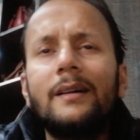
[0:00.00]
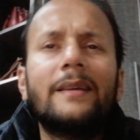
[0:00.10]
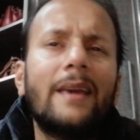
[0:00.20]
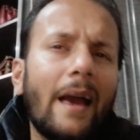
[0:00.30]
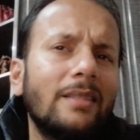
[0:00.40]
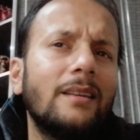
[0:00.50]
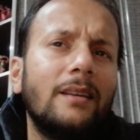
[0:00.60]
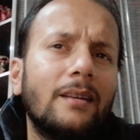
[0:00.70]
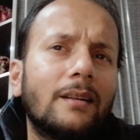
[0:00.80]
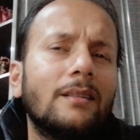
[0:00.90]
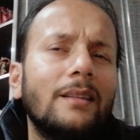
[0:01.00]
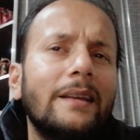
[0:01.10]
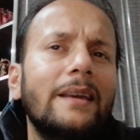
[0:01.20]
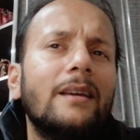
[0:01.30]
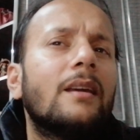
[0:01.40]
Kathie
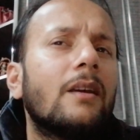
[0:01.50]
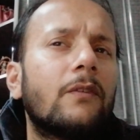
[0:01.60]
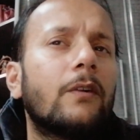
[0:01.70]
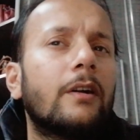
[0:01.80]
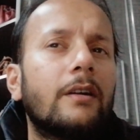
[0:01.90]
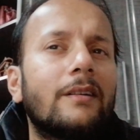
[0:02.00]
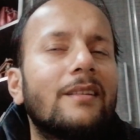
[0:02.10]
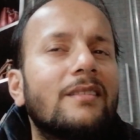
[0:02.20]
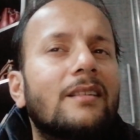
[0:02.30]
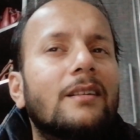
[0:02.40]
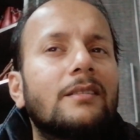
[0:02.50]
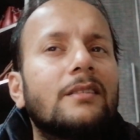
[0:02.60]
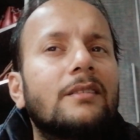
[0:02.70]
Lee Gifford discusses